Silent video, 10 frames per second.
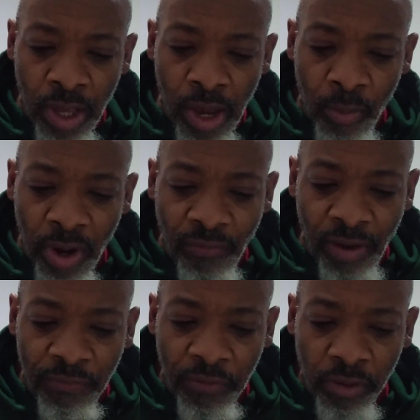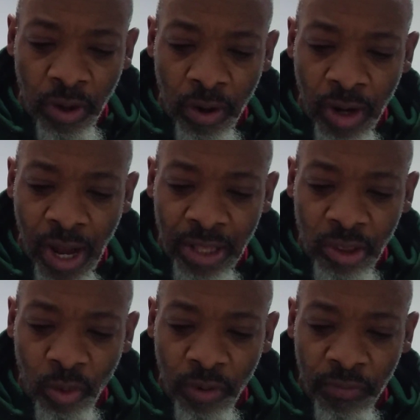And whenever I felt hunger, I
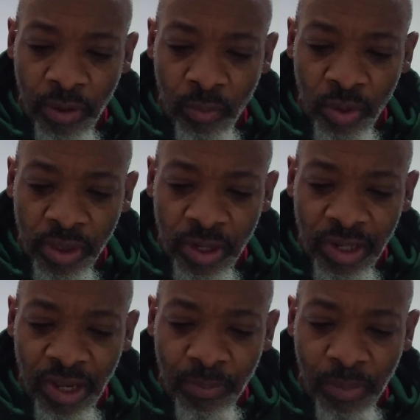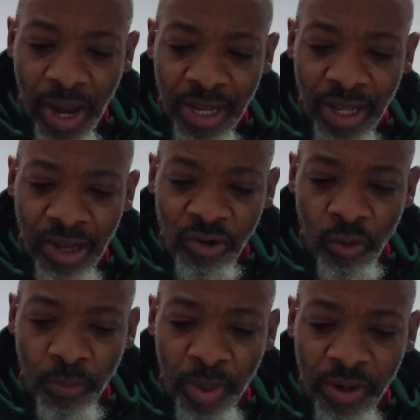thought of him with a deep
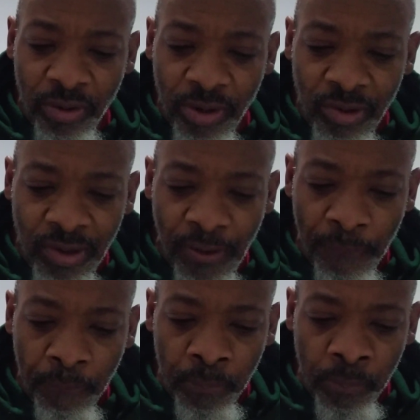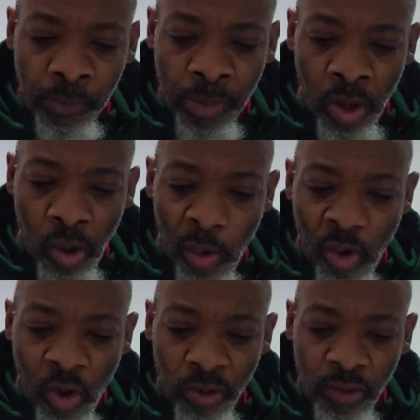biological bitterness.
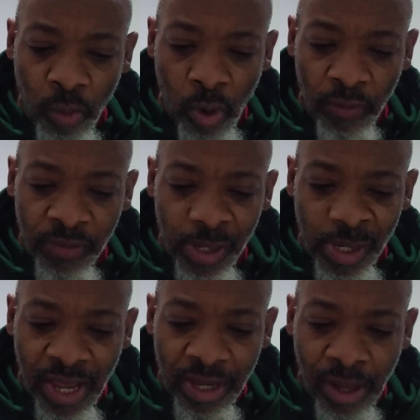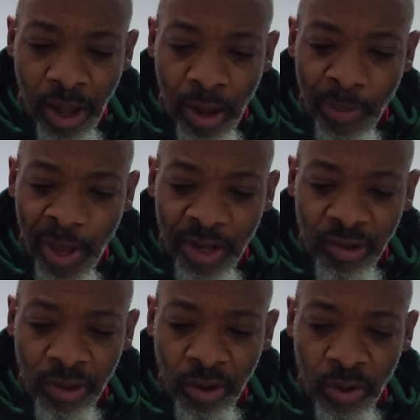All too often, Ned Cobb had
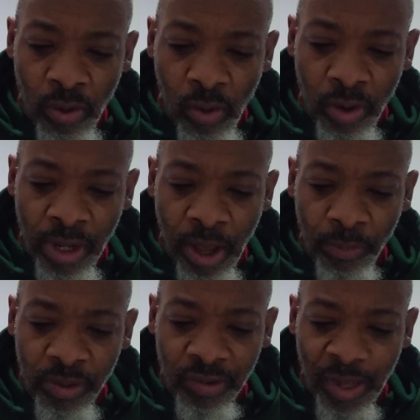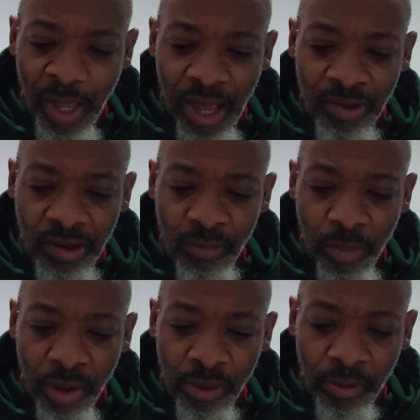to look on helplessly as his
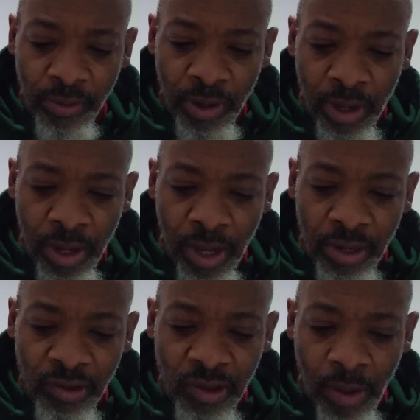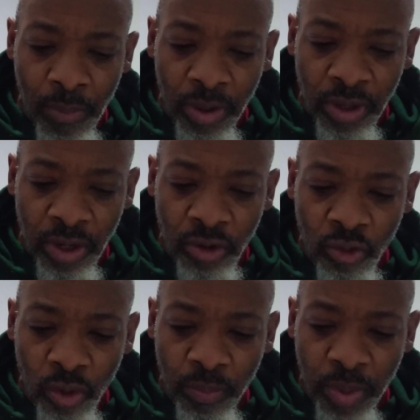mother and stepmother
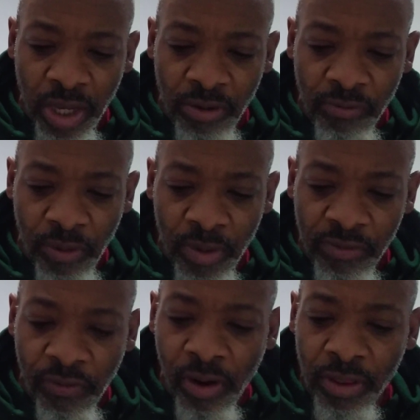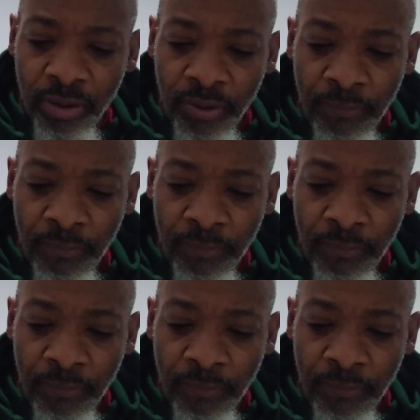endured beatings from his father.